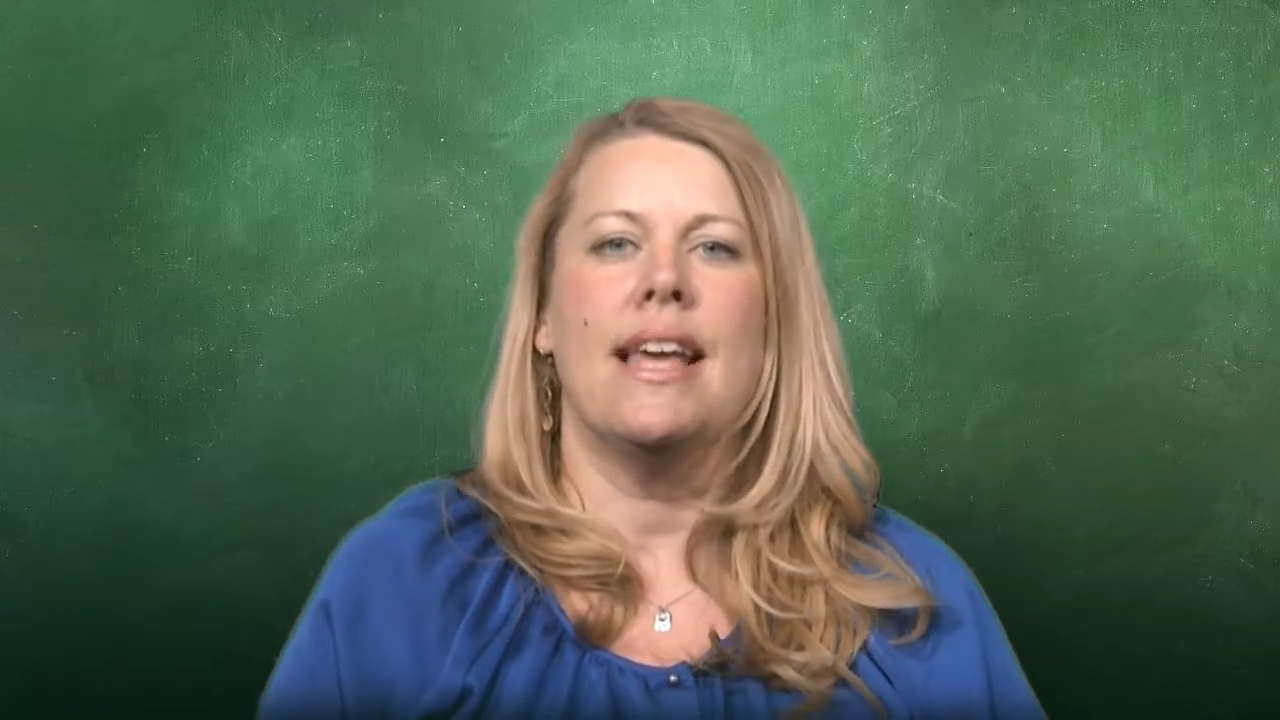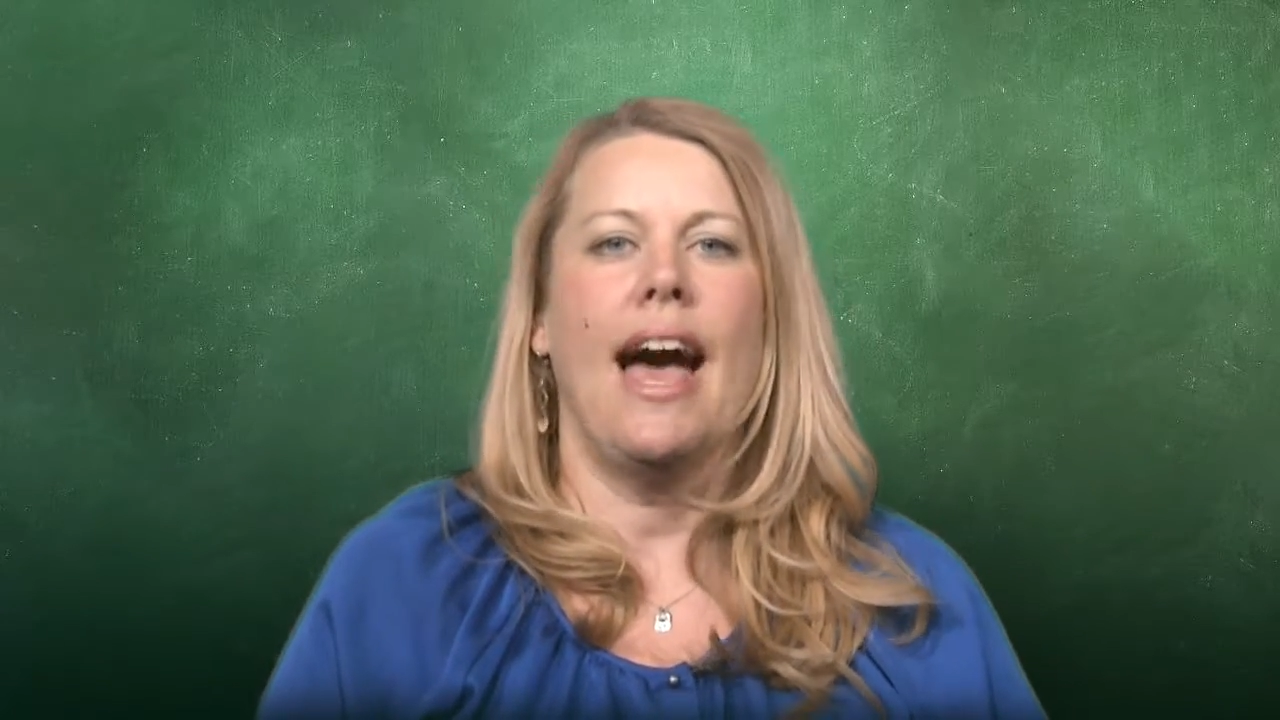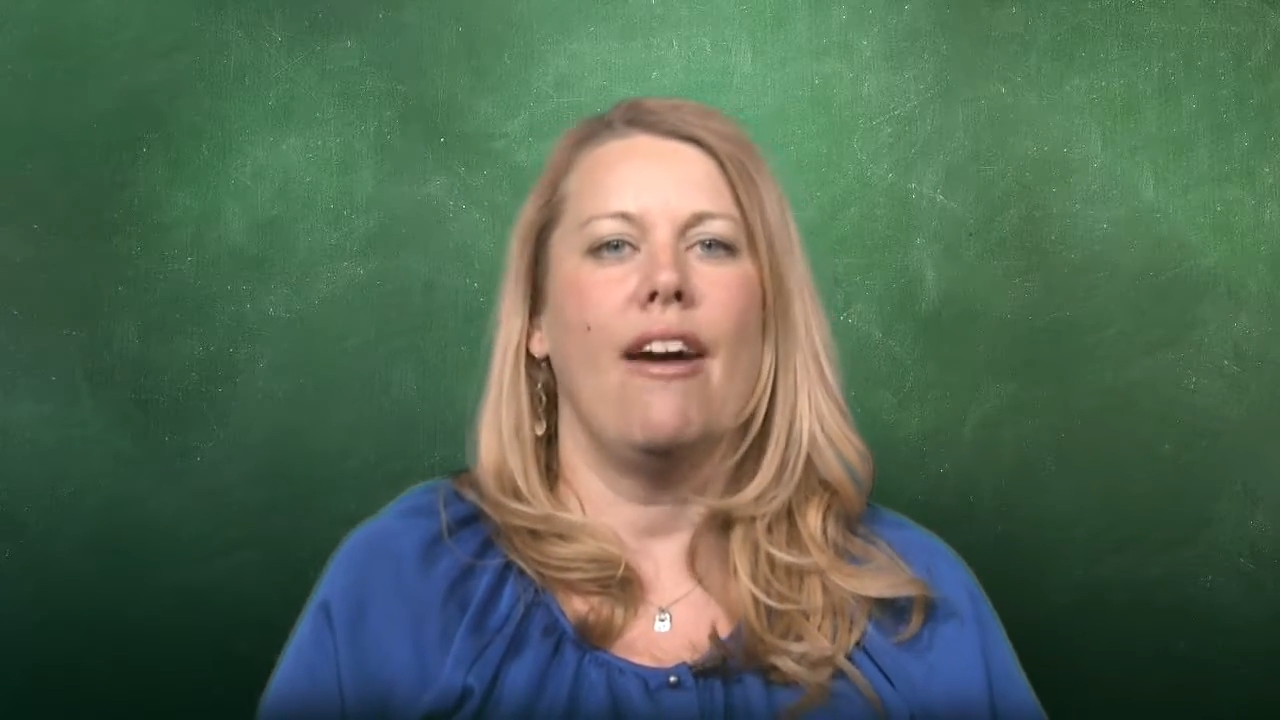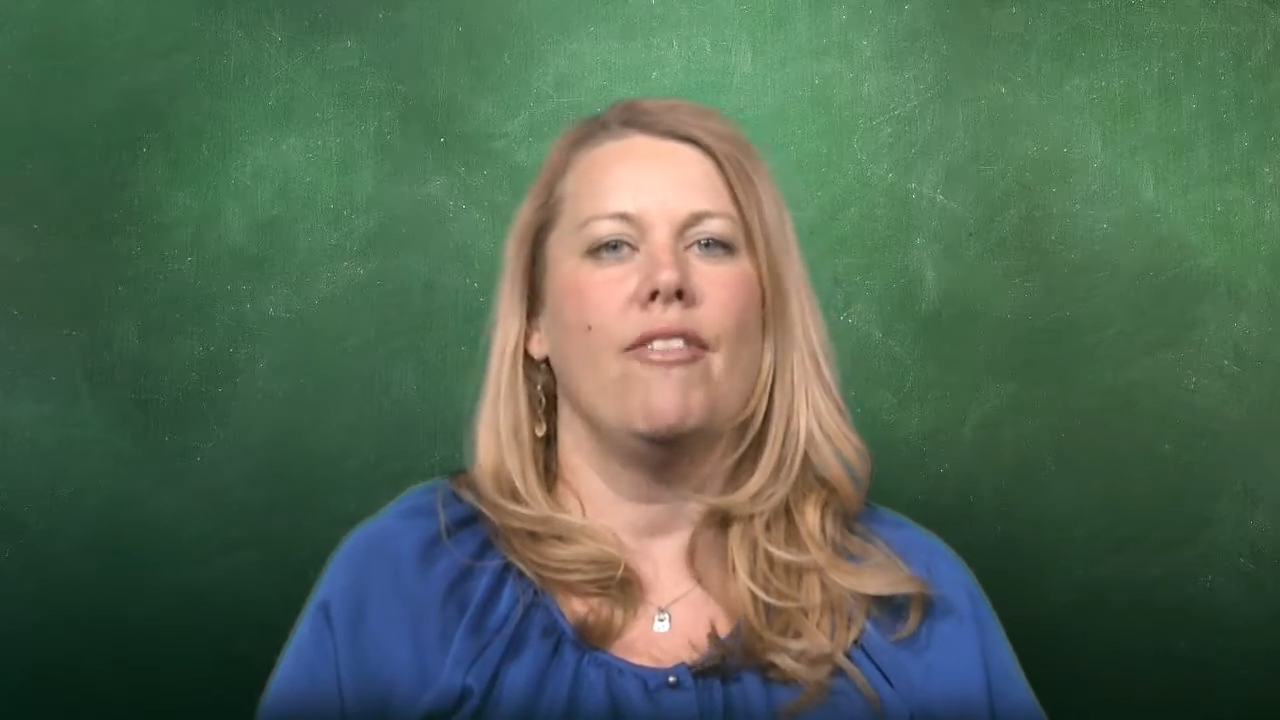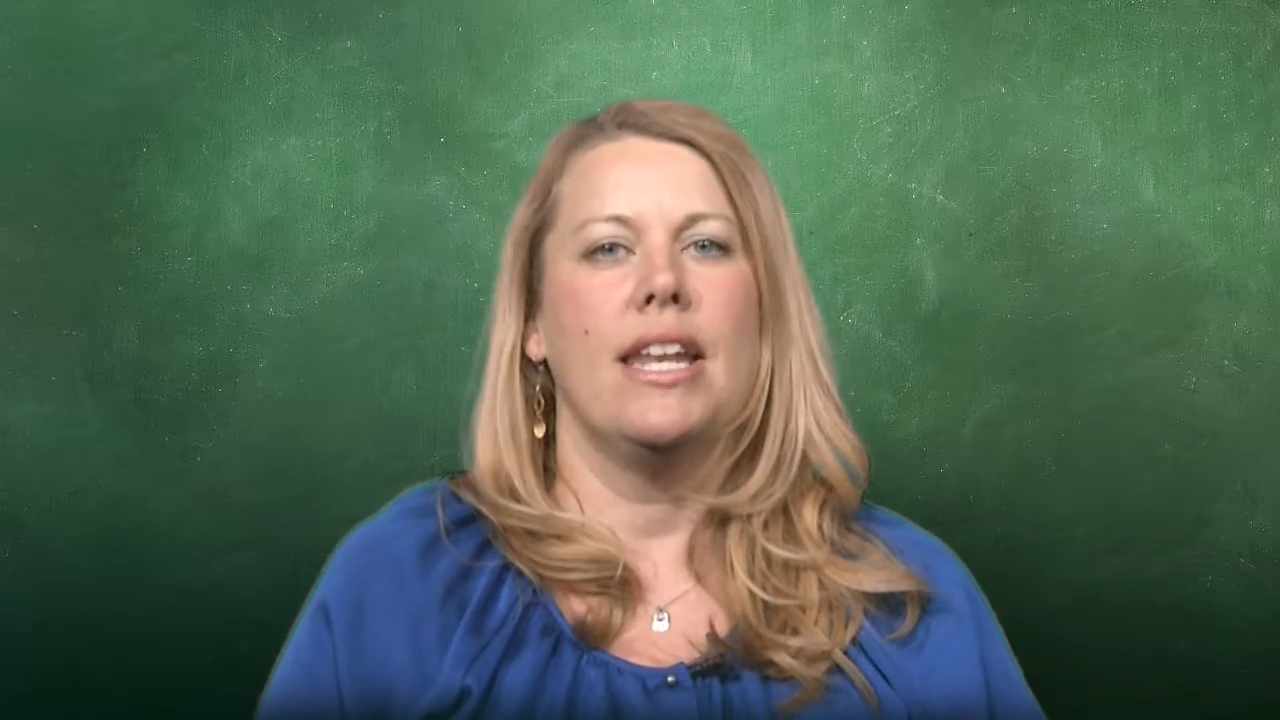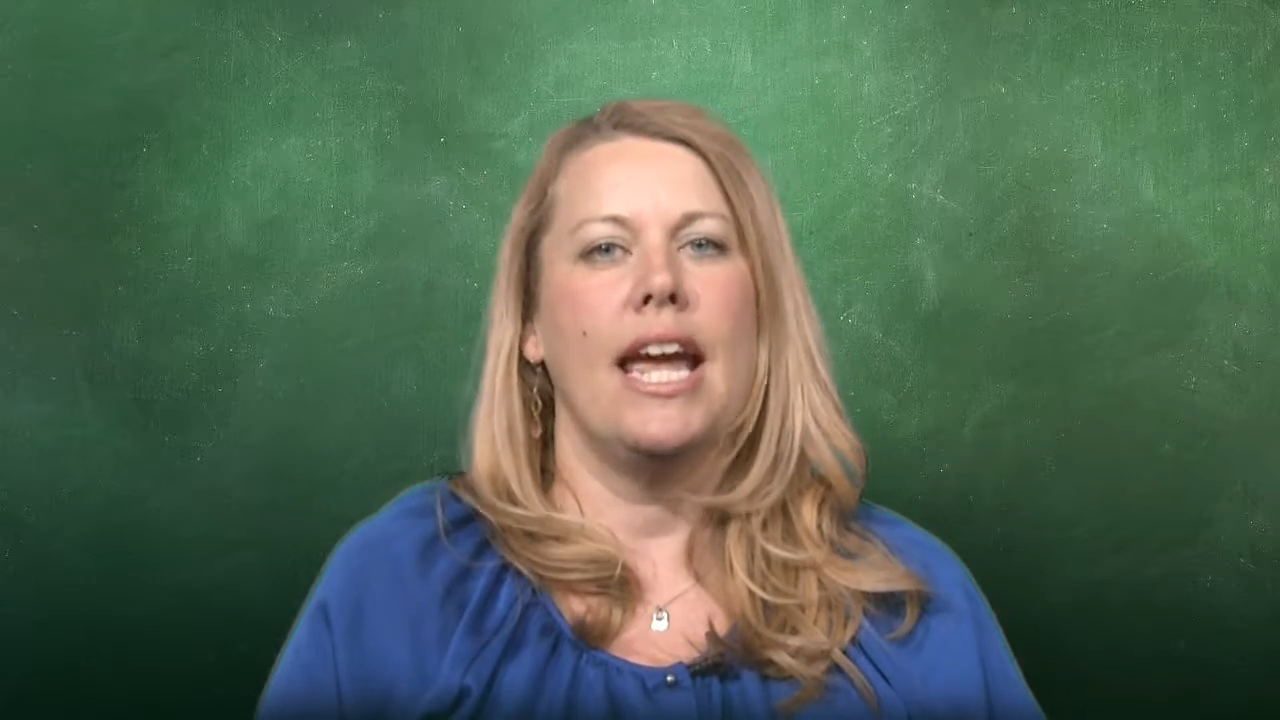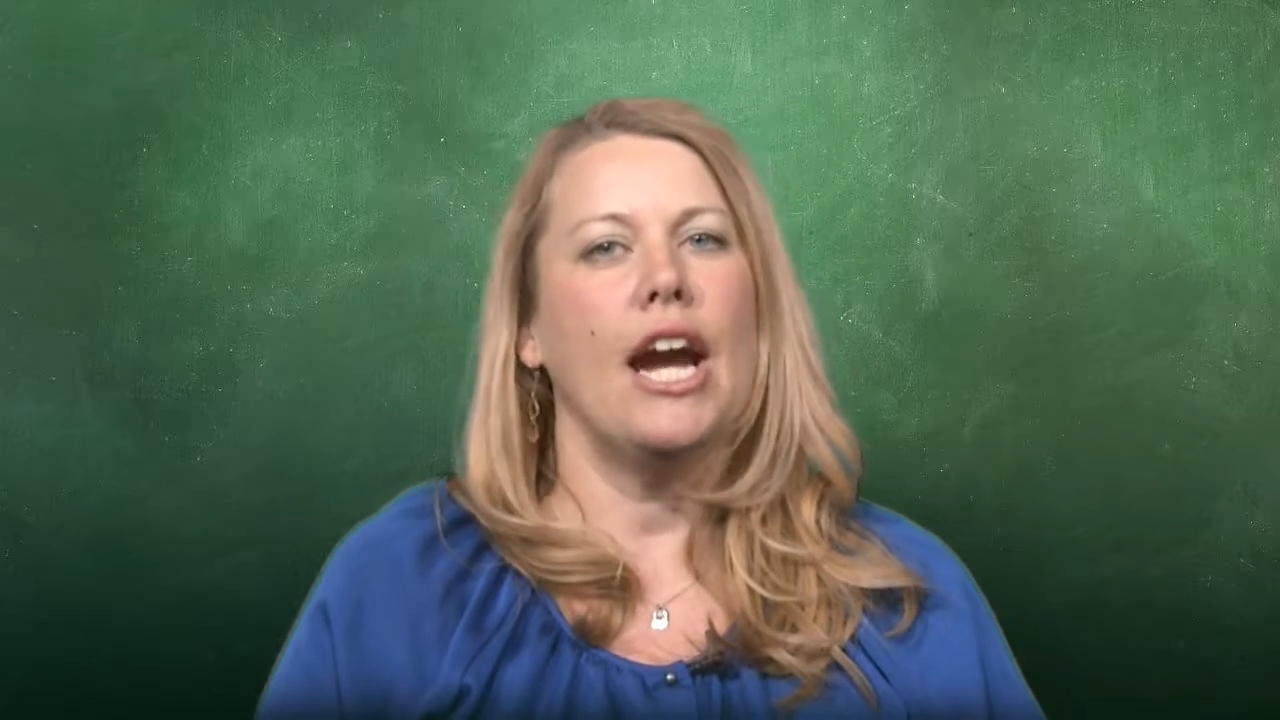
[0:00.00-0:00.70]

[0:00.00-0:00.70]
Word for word: have an